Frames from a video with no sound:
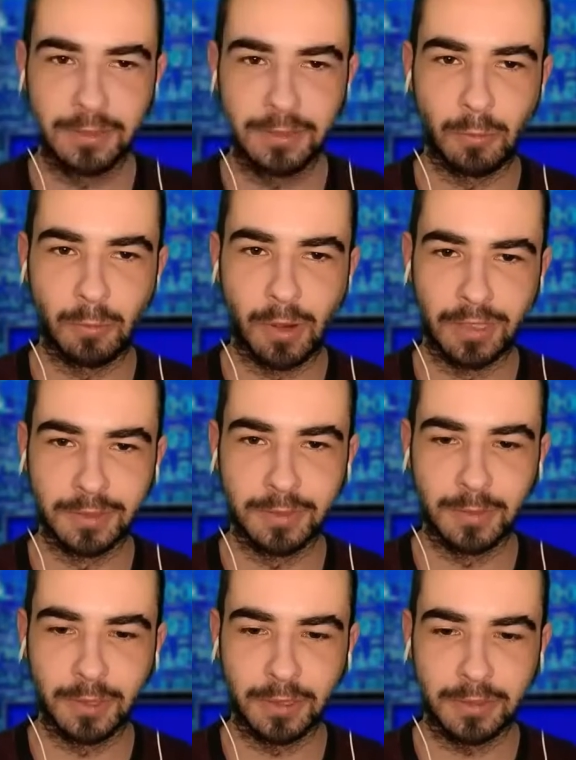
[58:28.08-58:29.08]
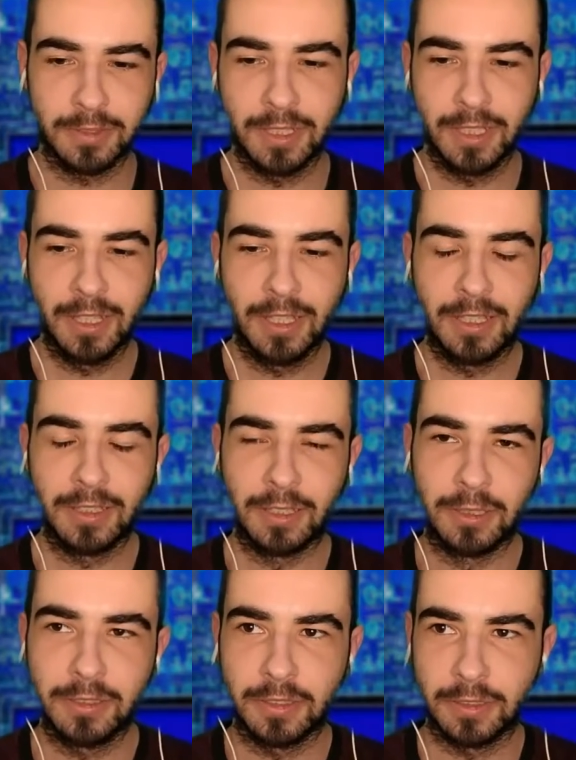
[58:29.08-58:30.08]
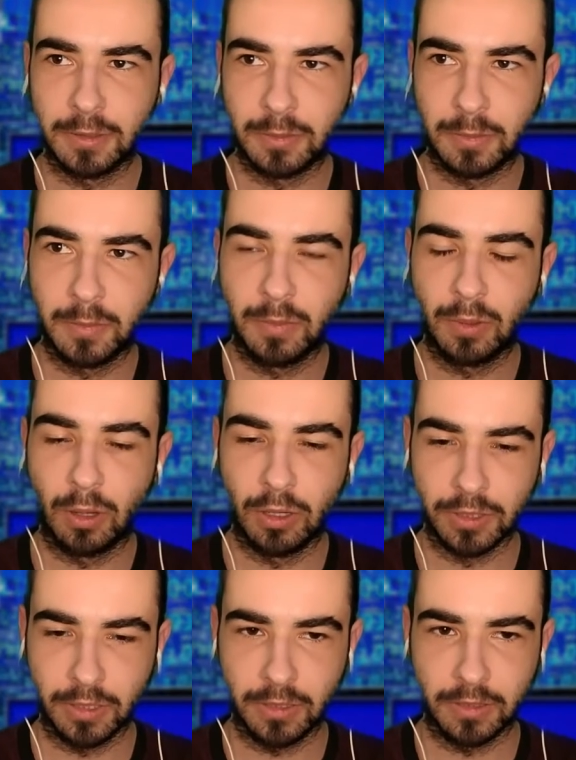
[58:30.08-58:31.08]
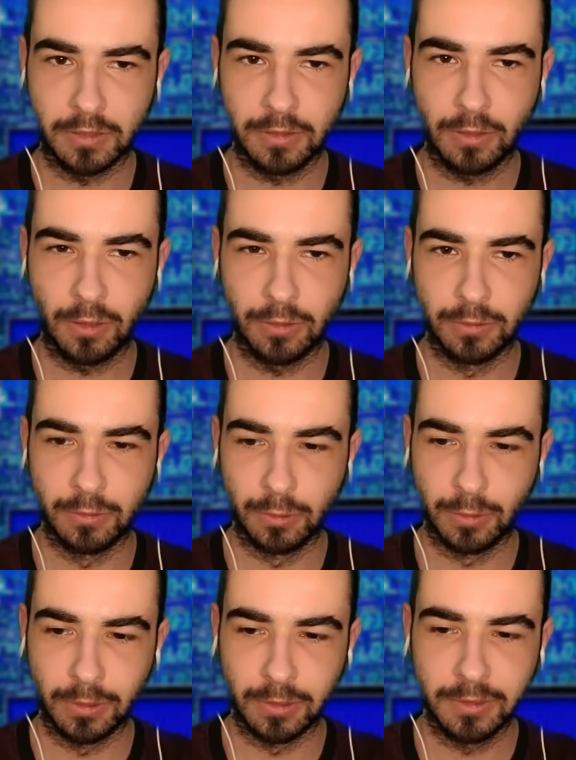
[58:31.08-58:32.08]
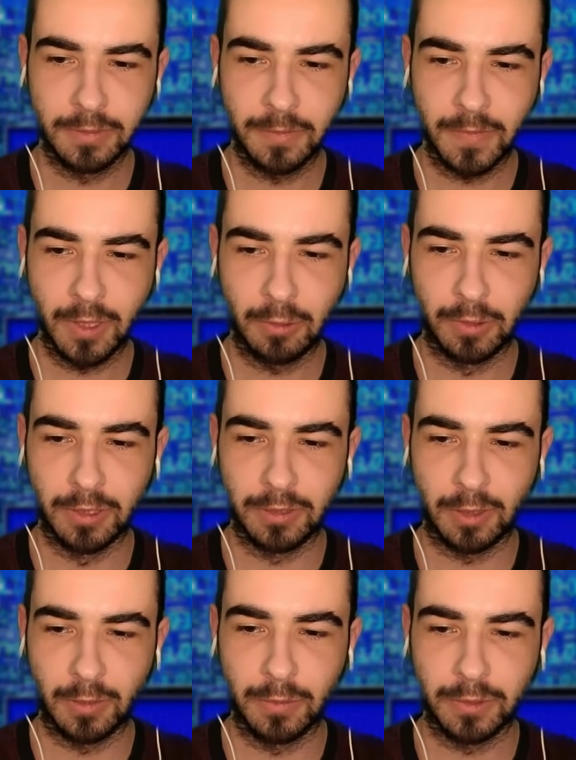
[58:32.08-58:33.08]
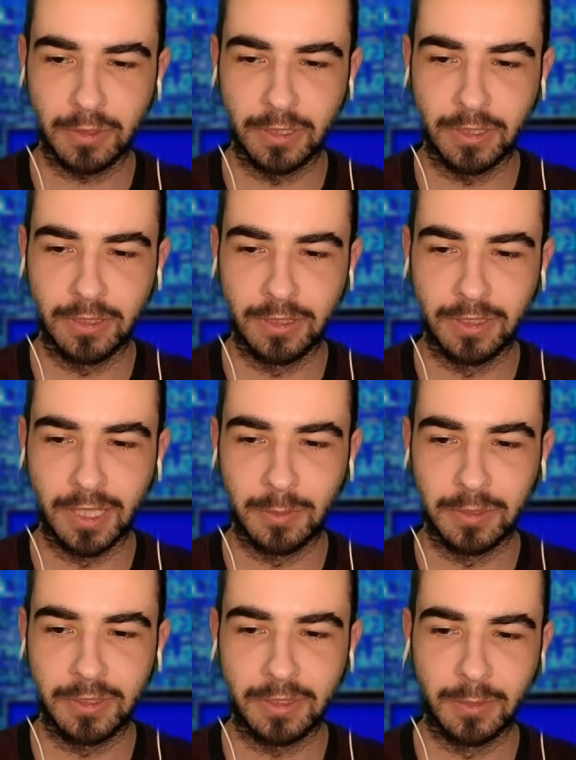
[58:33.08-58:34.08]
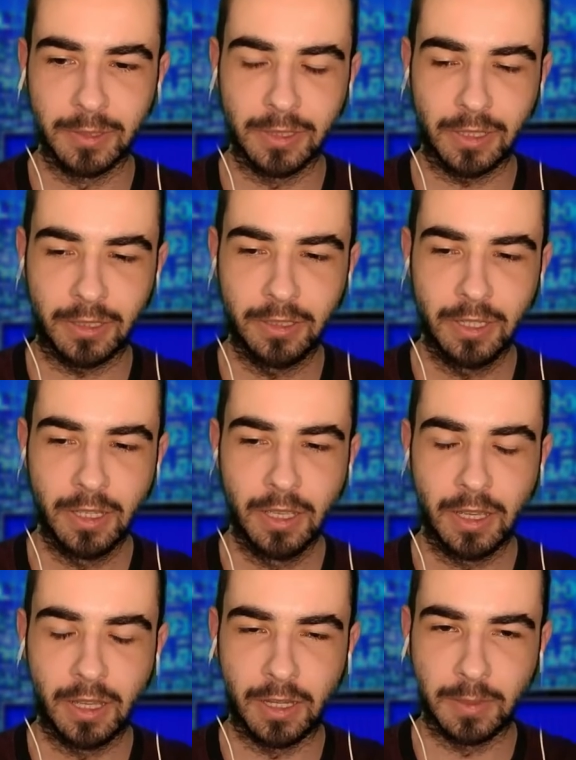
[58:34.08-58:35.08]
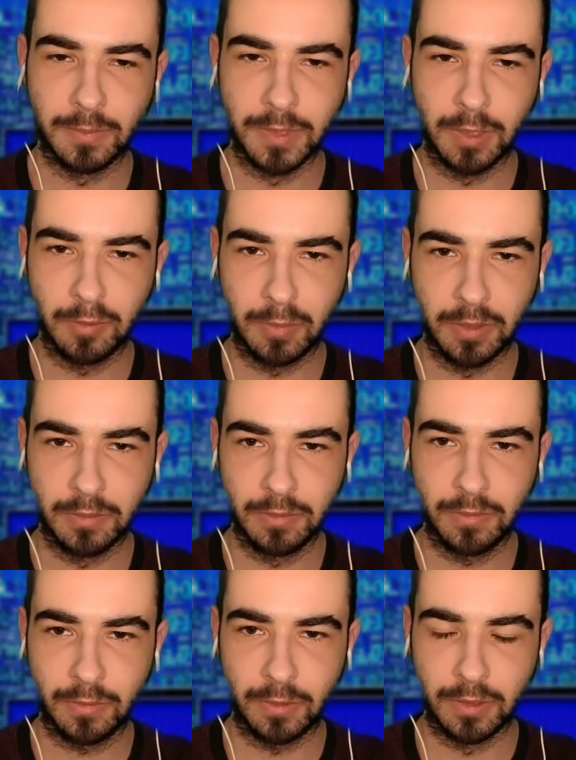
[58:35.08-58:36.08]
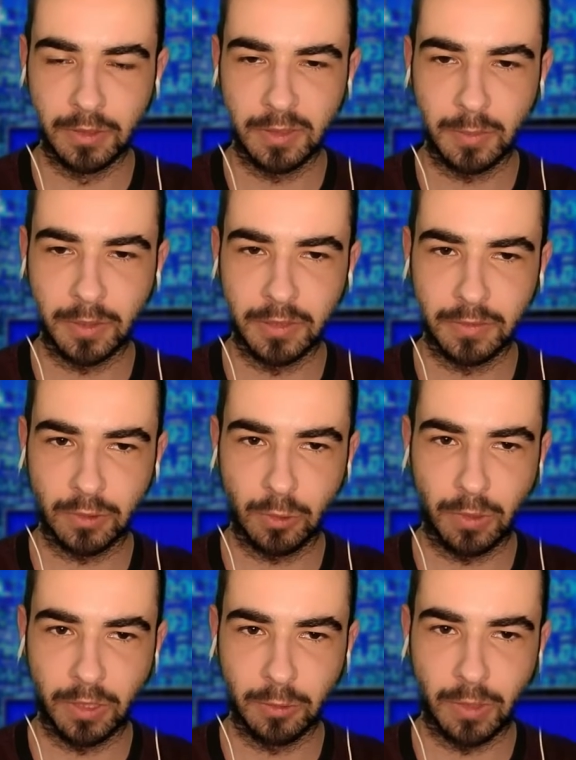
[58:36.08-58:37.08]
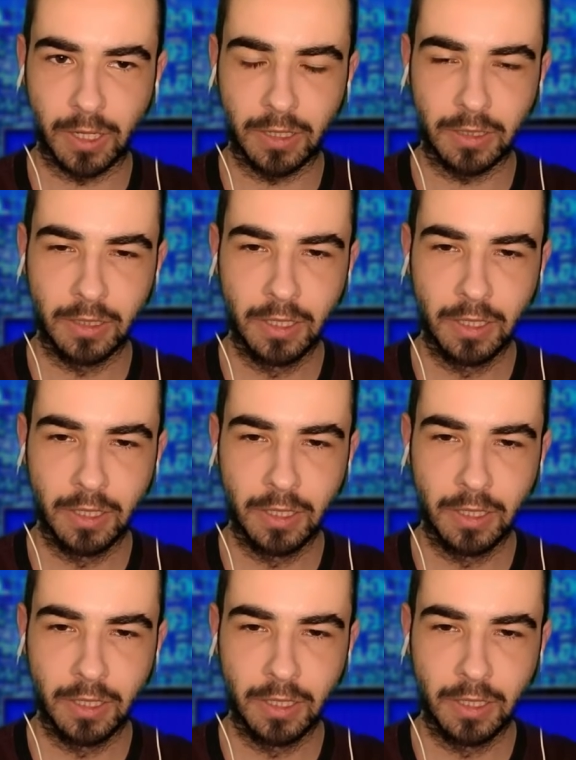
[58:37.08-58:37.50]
one, because there is another project that is called Doodles, which obviously the name is similar. They've been in the space for quite a while.